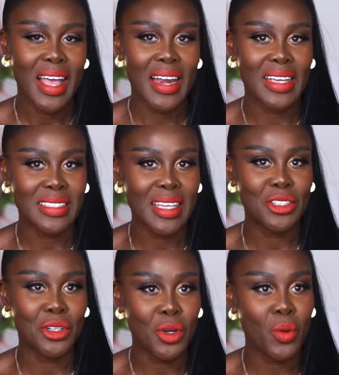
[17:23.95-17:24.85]
And I
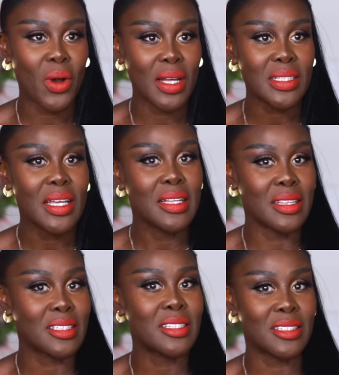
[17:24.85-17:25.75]
said, you know what?
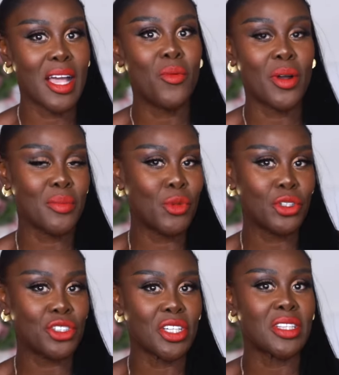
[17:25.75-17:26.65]
This is our
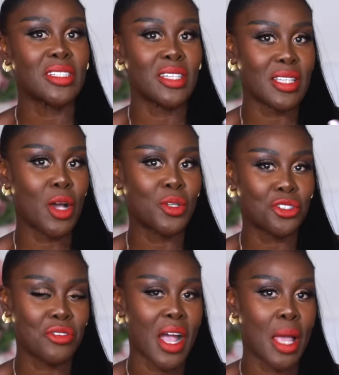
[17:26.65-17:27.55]
emoji. This is our
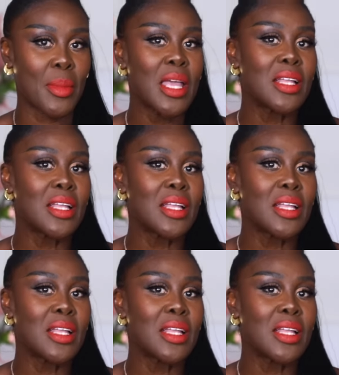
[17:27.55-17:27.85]
tribe.